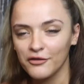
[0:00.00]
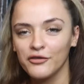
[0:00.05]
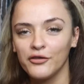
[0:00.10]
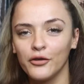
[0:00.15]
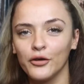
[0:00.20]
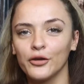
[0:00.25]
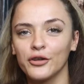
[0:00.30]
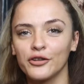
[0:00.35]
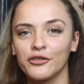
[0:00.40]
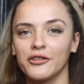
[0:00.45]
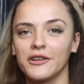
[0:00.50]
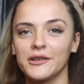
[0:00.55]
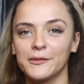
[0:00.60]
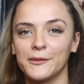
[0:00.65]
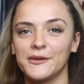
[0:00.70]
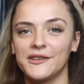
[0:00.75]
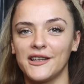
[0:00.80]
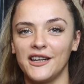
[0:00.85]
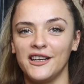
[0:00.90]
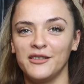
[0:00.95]
for the
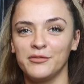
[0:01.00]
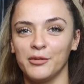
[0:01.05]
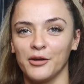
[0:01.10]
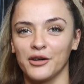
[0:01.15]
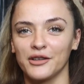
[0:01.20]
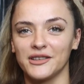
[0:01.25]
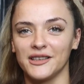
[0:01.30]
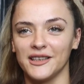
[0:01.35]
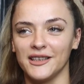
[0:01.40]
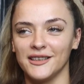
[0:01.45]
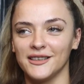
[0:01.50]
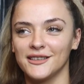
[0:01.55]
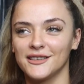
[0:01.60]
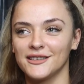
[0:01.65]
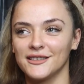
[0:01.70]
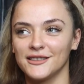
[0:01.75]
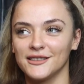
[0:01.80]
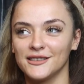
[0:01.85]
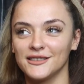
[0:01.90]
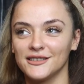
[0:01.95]
Christmas Eve boxes.